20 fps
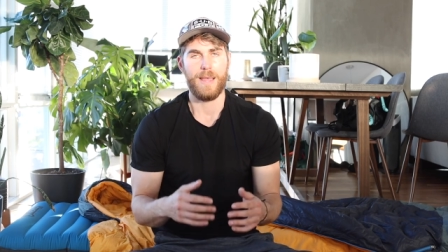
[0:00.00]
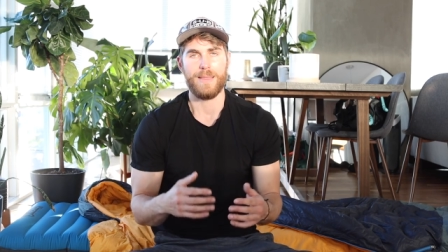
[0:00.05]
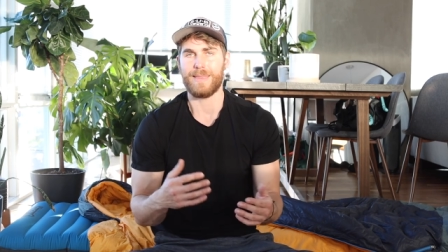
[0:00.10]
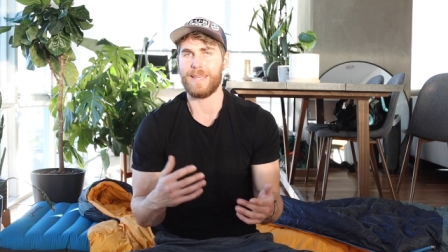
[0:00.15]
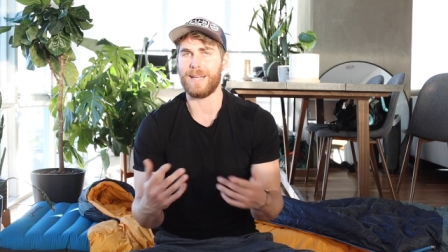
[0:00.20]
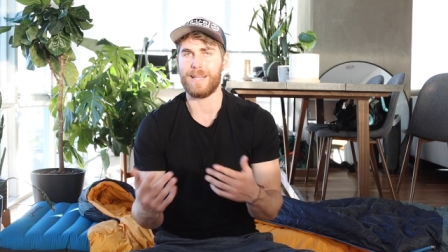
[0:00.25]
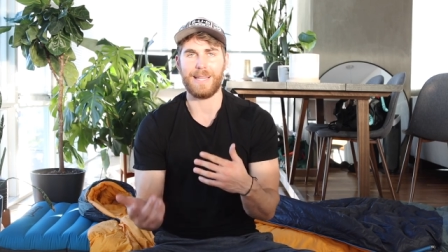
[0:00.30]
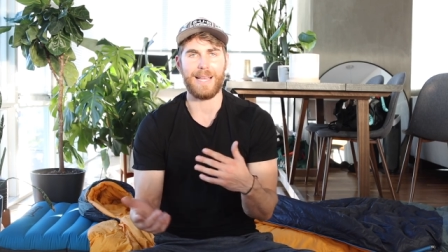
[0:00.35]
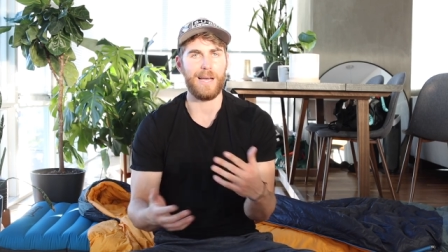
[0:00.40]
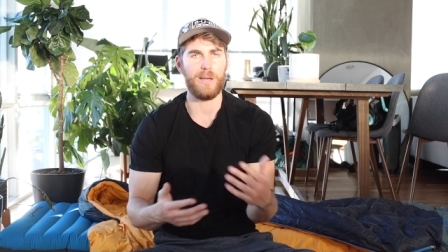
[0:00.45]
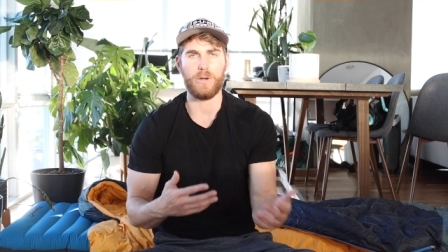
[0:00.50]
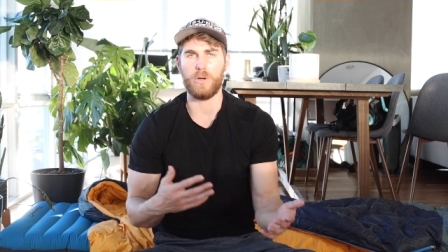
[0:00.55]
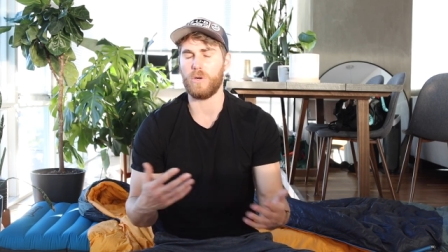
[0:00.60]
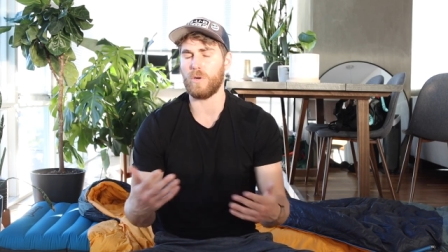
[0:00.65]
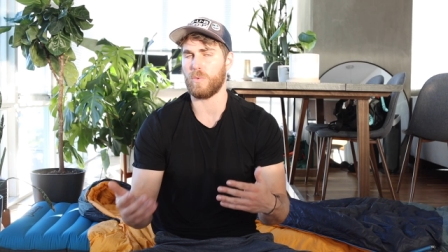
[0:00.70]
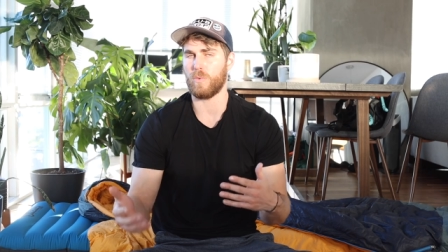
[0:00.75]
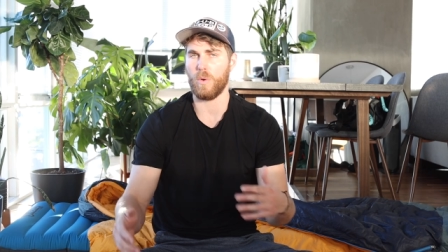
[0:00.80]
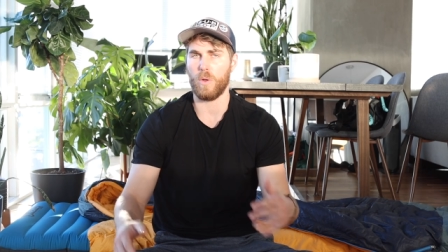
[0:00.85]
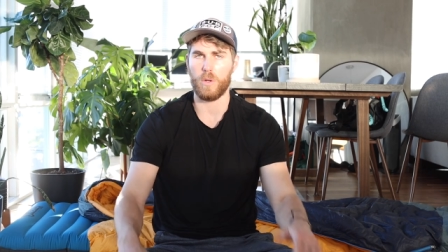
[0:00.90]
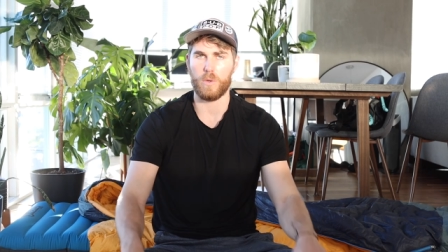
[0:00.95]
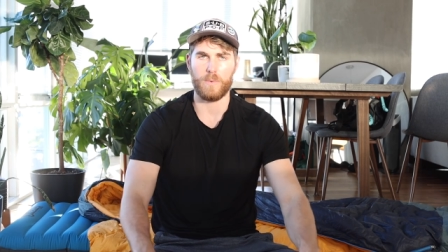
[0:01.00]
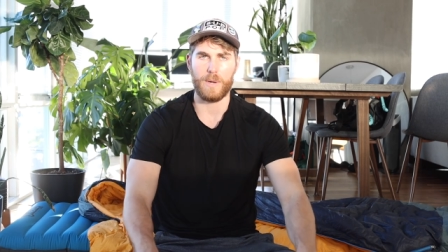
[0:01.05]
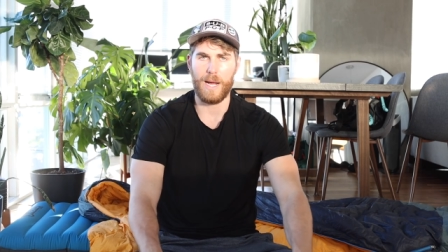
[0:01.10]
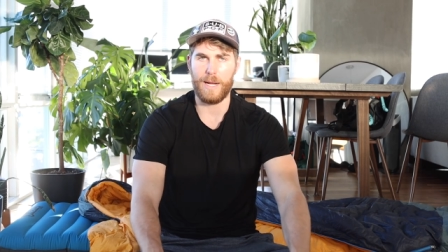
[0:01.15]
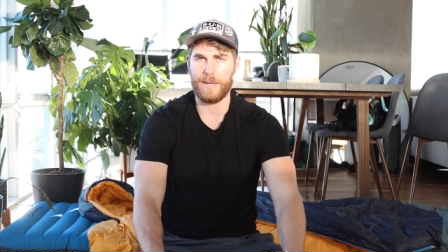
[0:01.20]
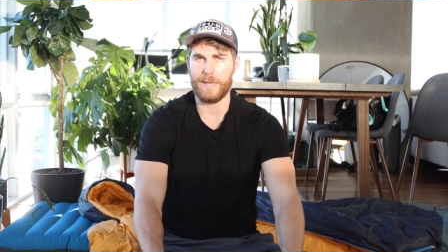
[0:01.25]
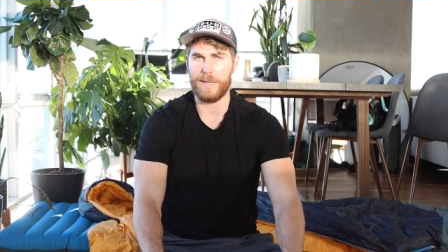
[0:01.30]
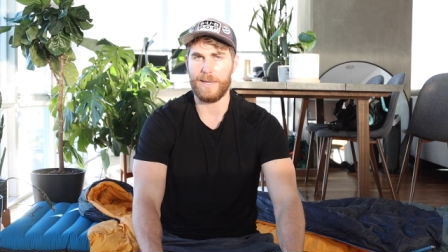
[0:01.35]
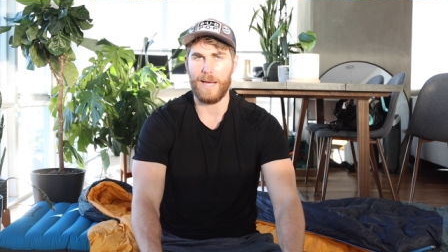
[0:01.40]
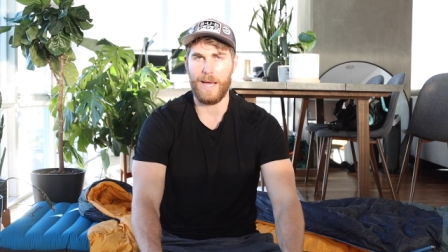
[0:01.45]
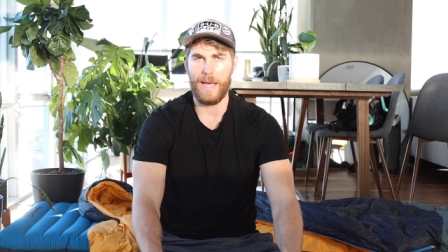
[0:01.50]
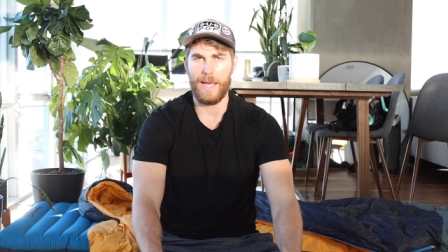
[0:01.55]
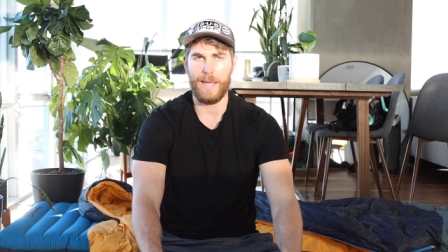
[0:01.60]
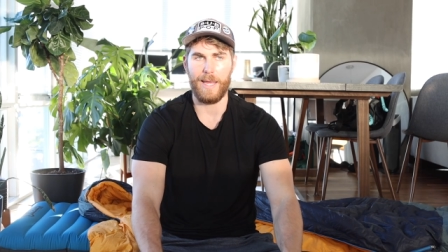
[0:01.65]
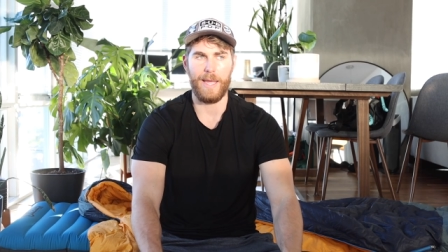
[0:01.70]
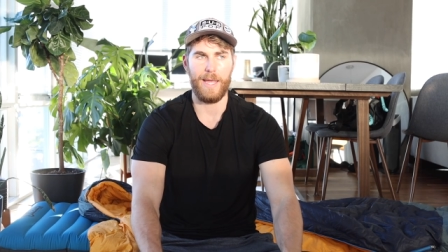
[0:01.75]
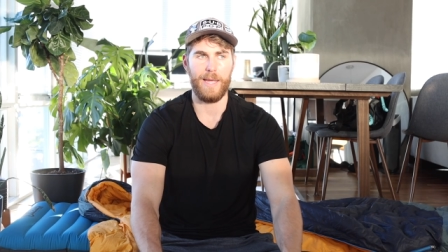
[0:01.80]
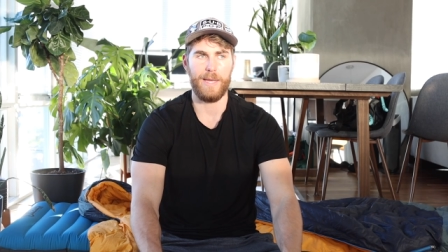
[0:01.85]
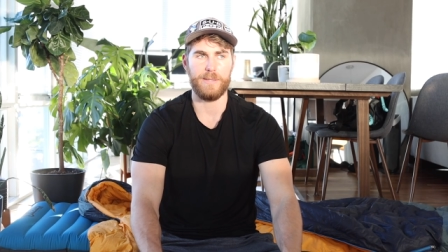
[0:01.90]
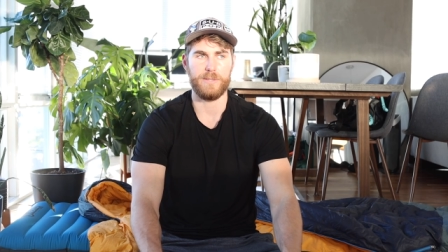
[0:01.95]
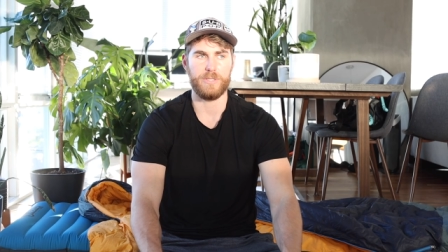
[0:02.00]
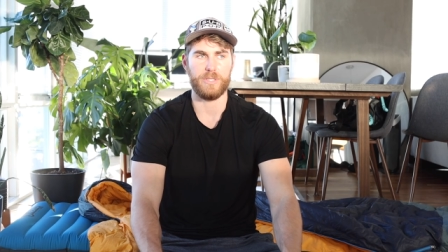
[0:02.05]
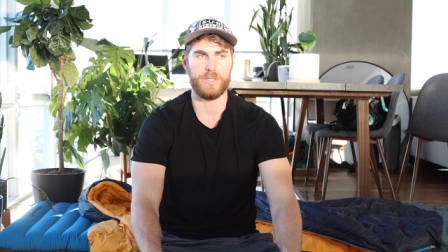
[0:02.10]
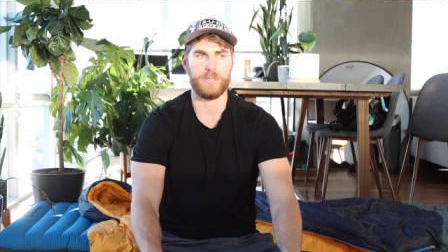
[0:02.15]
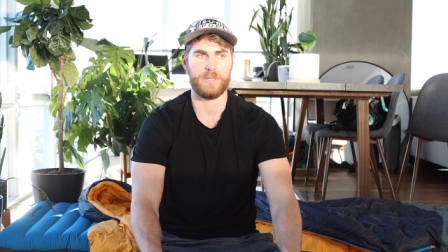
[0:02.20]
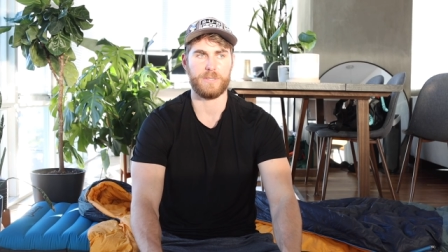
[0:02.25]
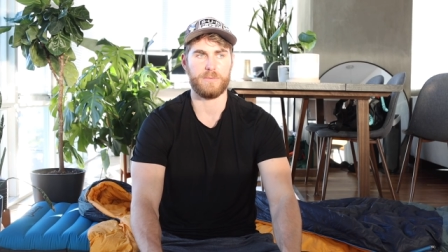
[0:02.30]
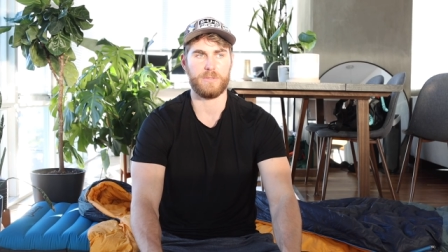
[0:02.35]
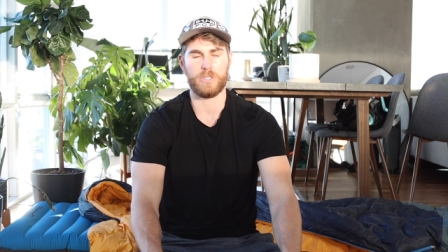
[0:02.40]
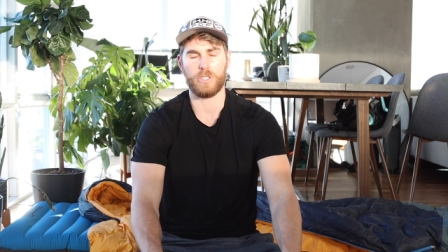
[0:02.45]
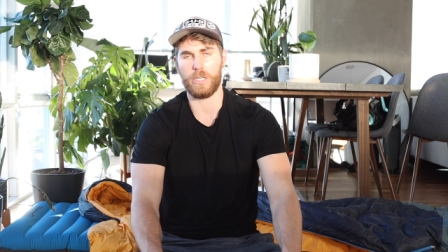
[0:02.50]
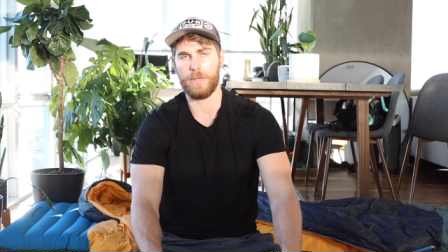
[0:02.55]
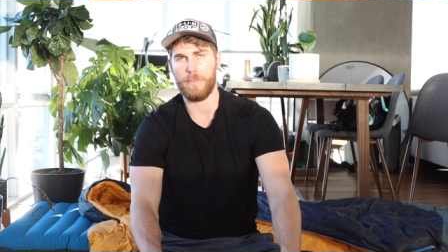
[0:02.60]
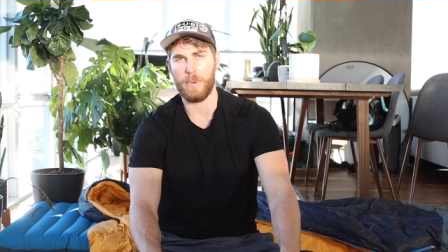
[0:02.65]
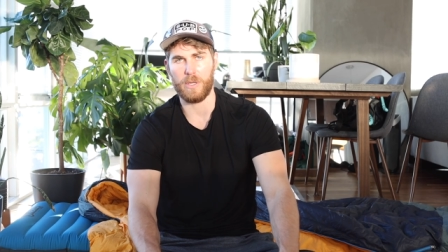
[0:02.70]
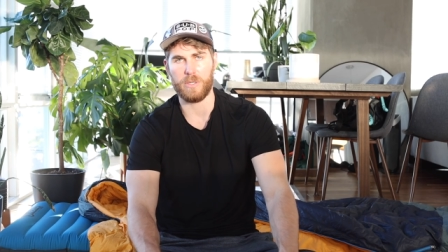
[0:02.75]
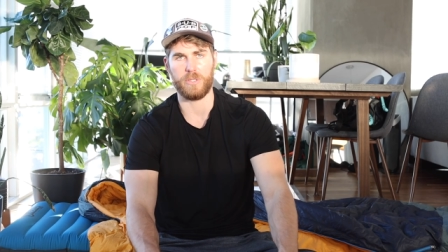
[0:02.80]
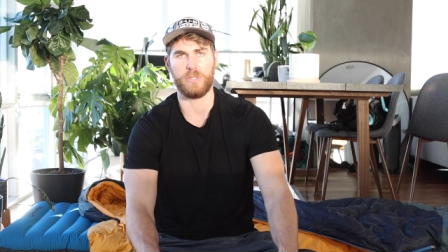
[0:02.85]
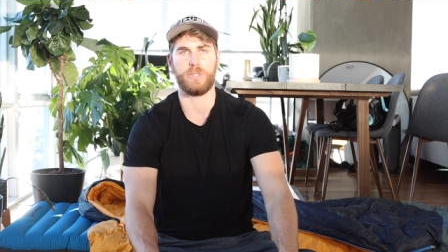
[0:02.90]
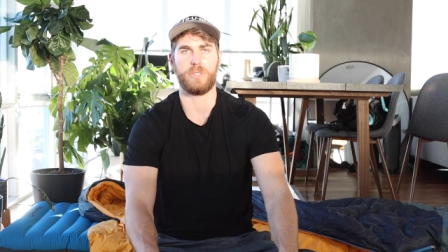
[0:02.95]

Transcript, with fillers: that allowed her to roll around at night and just sleep on her